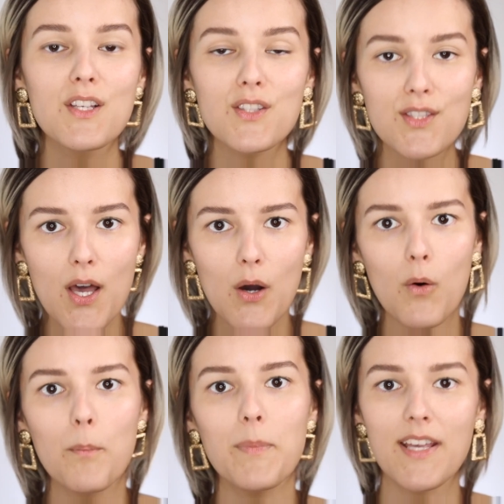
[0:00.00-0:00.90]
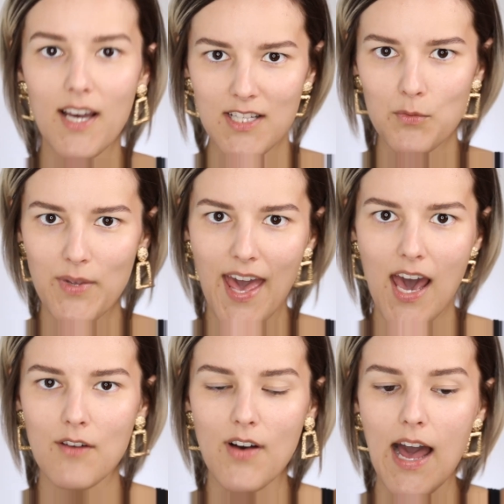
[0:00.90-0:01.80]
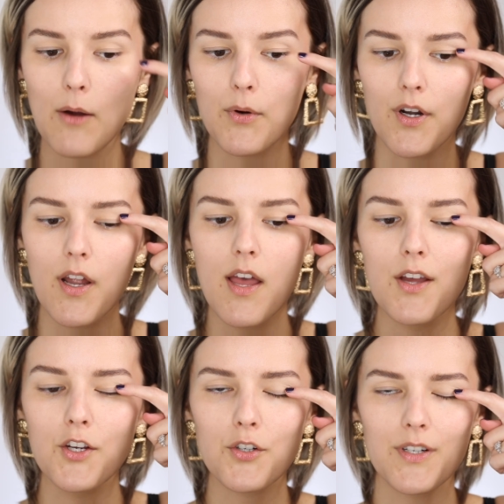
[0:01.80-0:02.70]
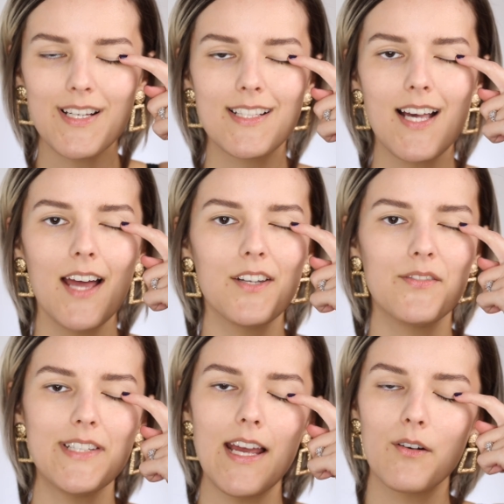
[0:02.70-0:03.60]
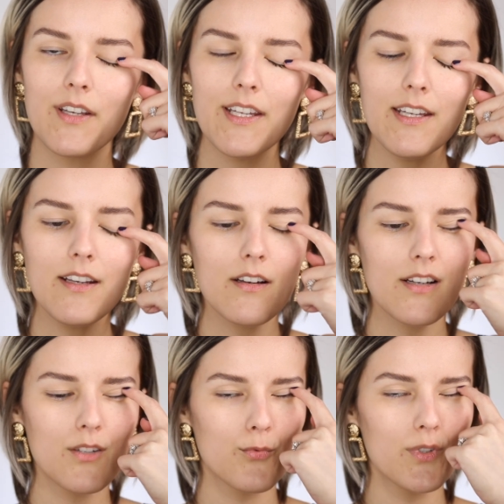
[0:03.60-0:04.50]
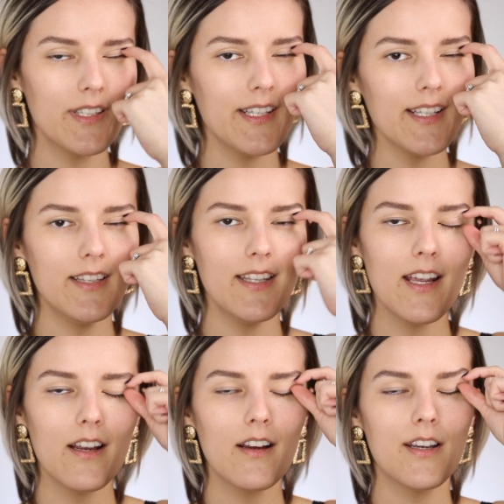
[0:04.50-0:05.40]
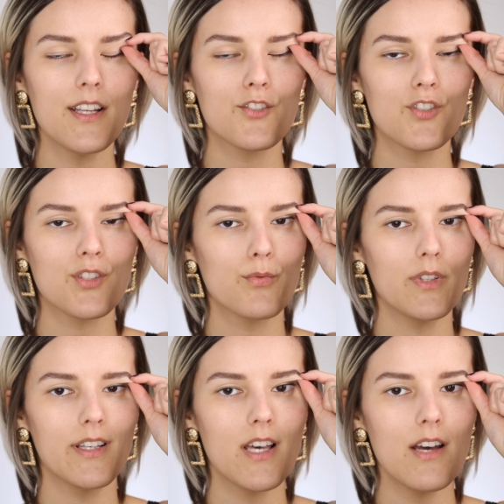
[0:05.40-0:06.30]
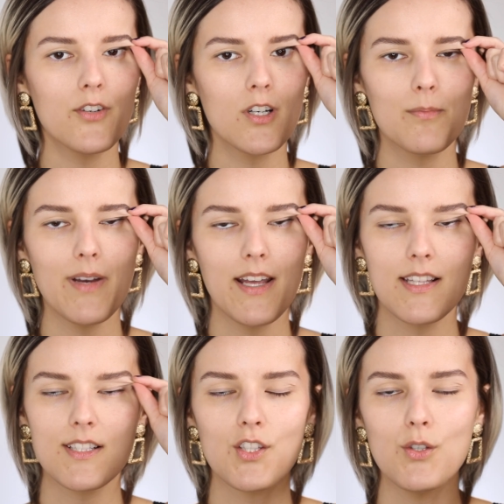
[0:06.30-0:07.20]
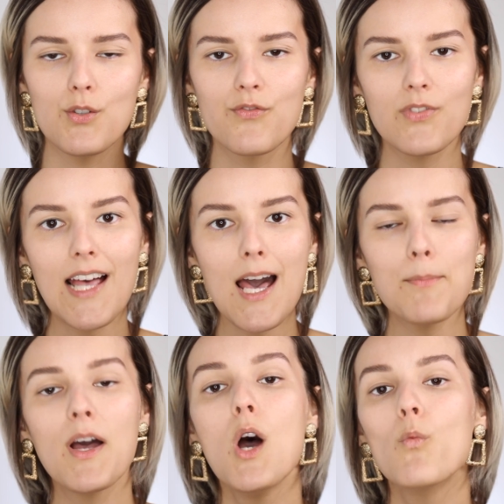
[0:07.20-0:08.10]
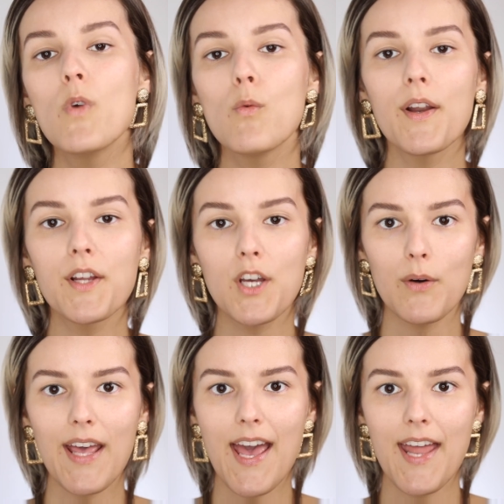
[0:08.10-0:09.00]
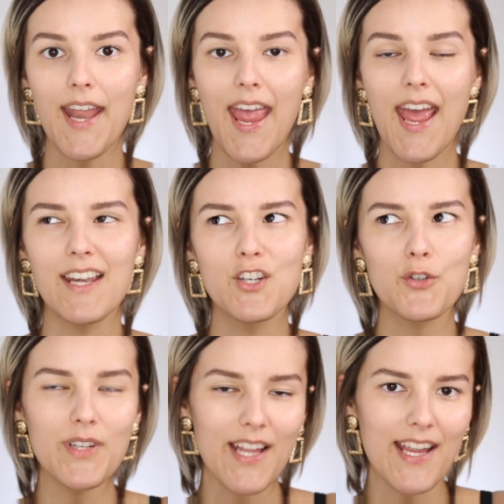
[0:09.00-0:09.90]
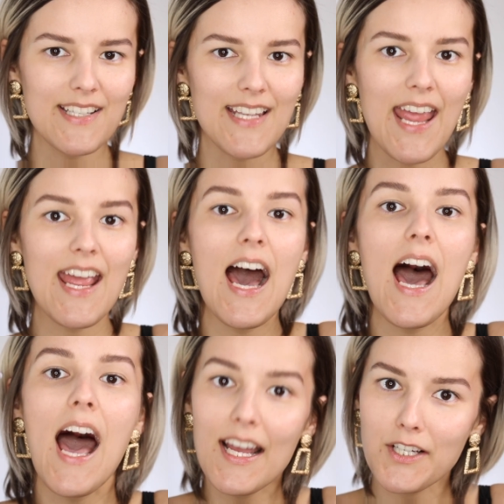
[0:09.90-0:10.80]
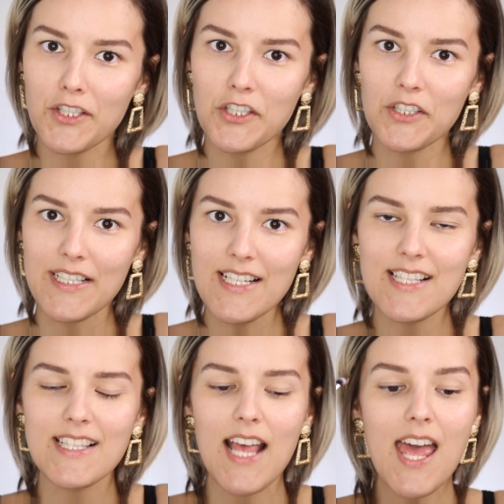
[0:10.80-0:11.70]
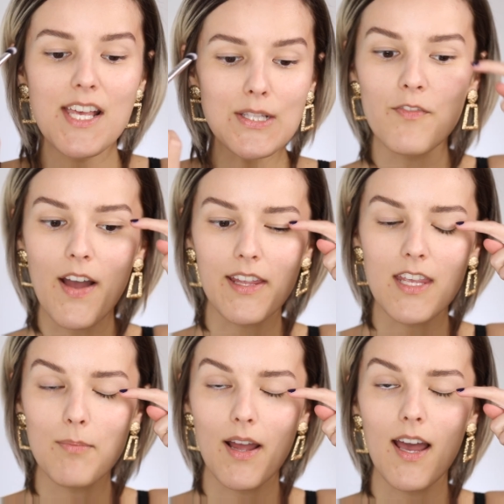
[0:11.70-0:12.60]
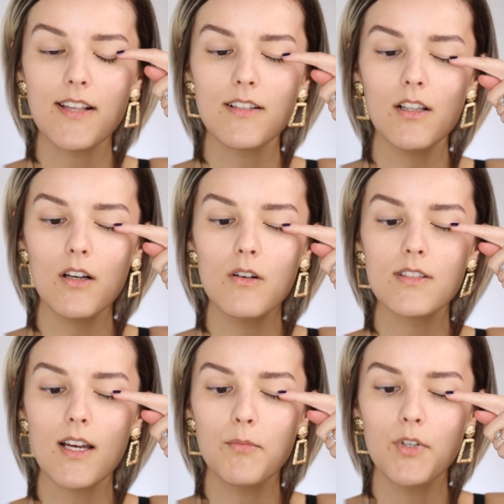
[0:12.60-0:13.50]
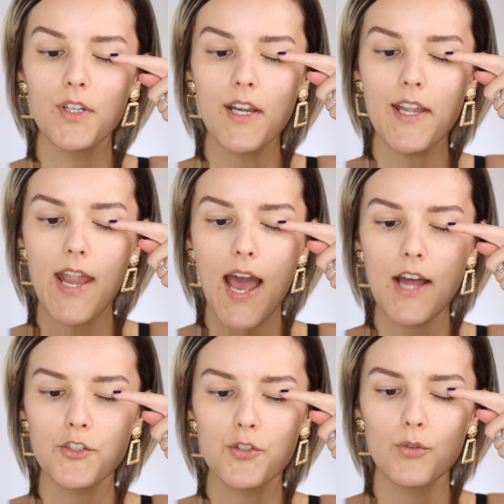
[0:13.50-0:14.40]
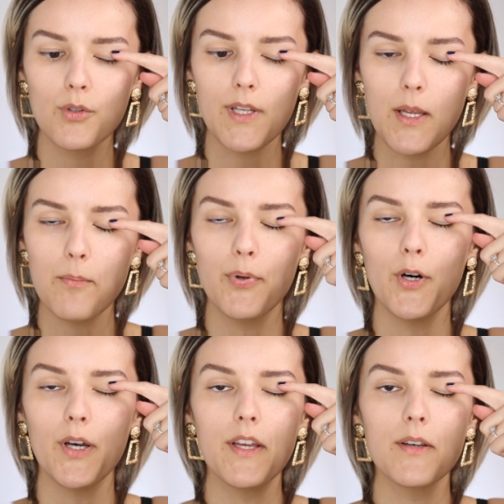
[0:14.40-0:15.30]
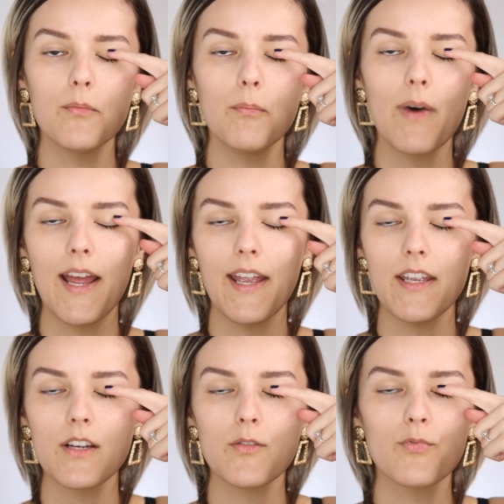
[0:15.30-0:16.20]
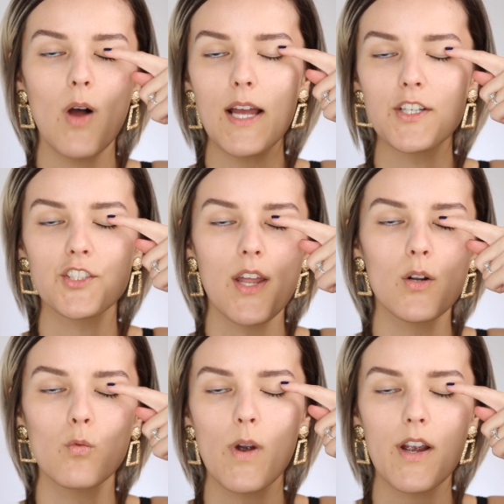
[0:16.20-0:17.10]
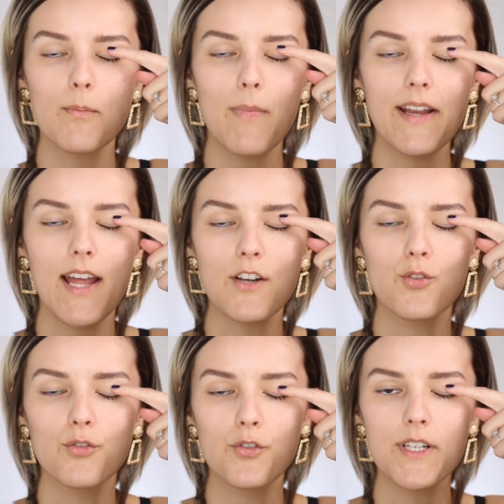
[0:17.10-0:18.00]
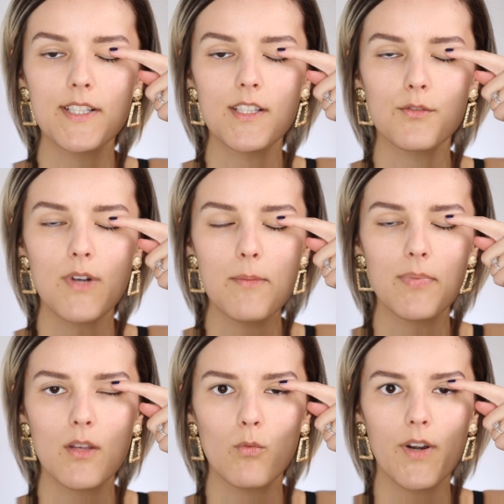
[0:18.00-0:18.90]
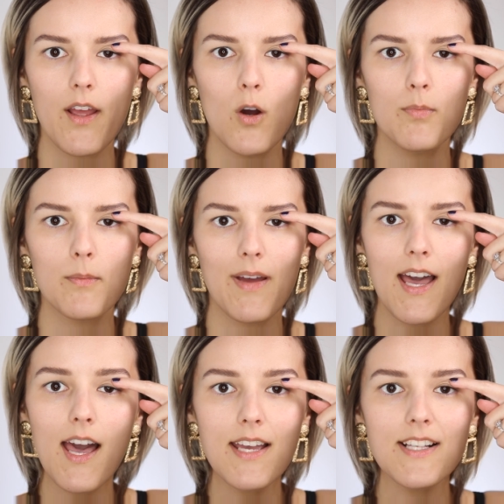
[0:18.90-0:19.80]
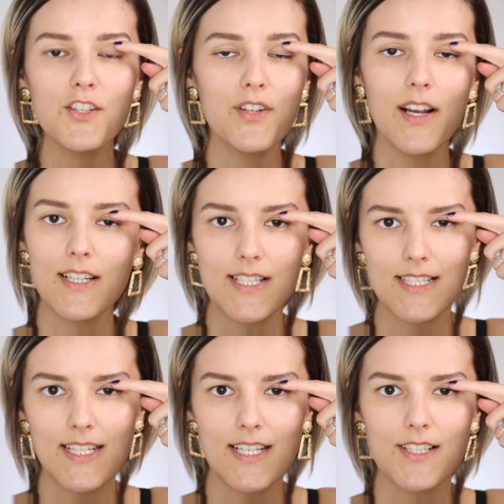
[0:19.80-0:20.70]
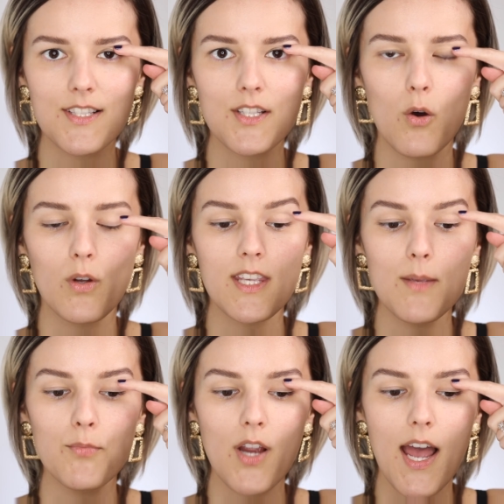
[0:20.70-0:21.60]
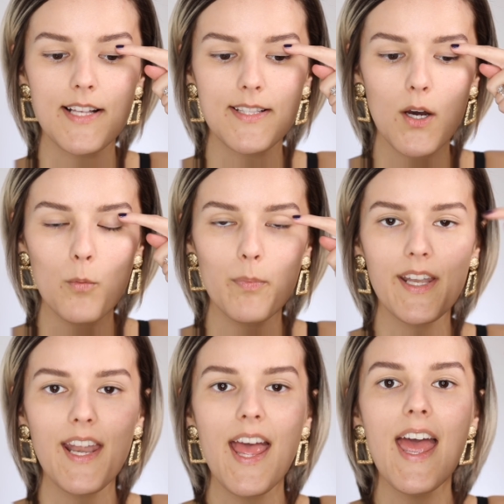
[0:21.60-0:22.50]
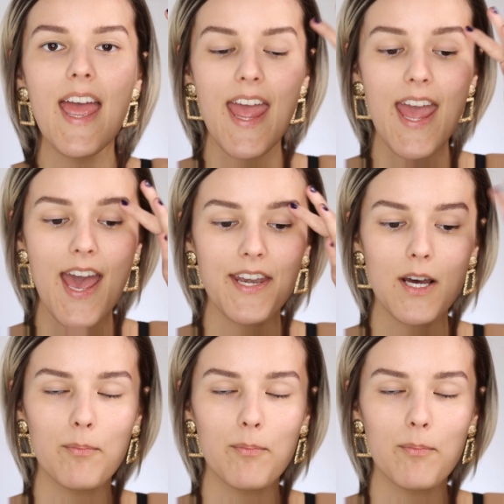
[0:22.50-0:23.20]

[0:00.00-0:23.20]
So because we have our crease kind of down here and really in there, and it's just really covered by this huge flap, we wanna go ahead and create a higher crease. If I keep my eyes closed, I'm gonna naturally put my eyeshadow where my natural crease is, right? But then when I open my eyes, you're not gonna see it. So keep your eyes open and